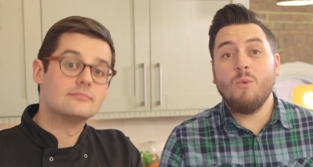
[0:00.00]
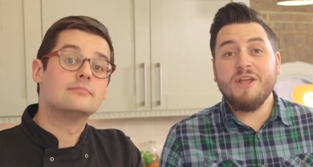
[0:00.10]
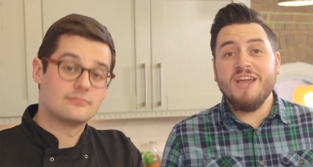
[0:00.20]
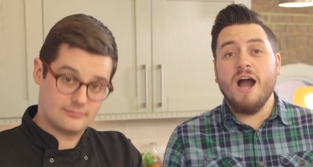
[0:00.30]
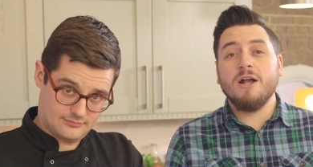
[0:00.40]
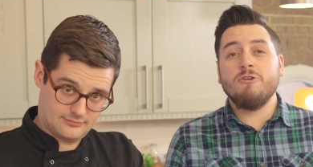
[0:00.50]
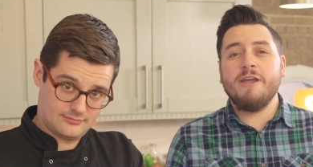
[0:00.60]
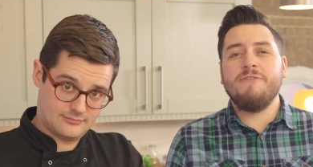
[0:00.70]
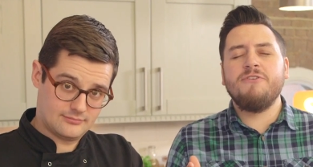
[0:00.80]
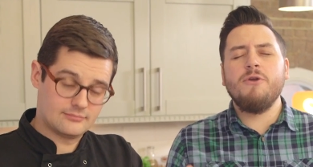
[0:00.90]
Speaker 1: When you're
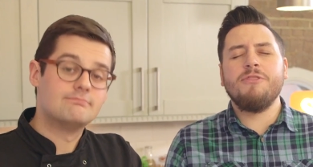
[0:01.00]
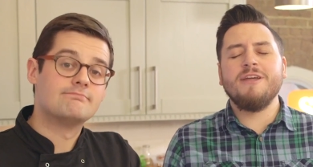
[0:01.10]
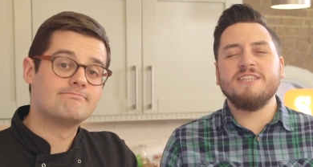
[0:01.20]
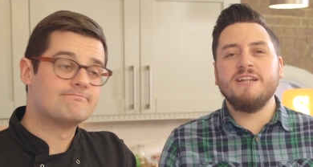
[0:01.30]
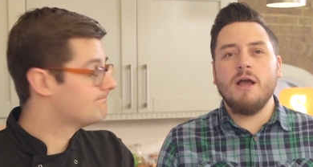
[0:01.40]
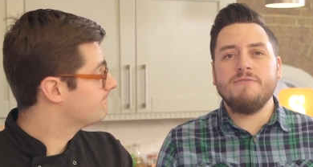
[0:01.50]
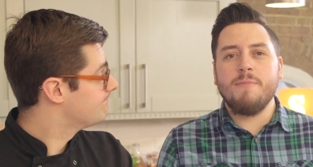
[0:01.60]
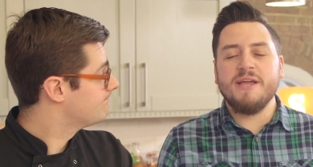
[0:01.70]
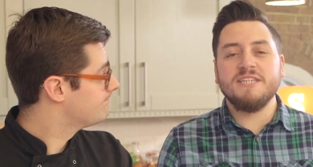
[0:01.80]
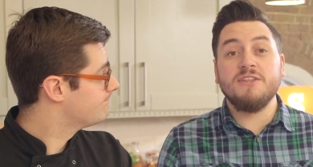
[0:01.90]
hungry, few things in
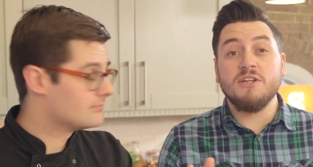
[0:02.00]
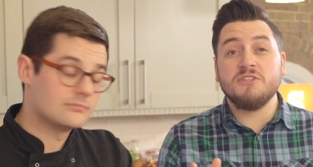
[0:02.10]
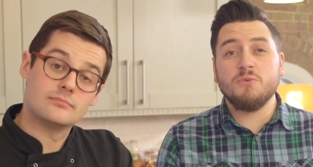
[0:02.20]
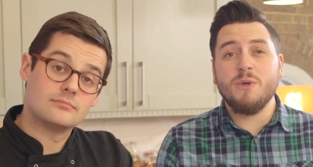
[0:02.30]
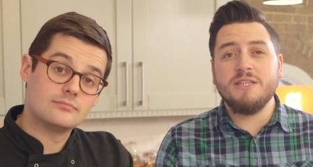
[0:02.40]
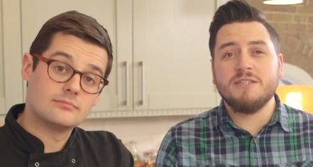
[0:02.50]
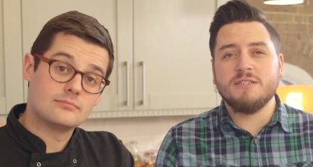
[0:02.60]
life are better than a sweet,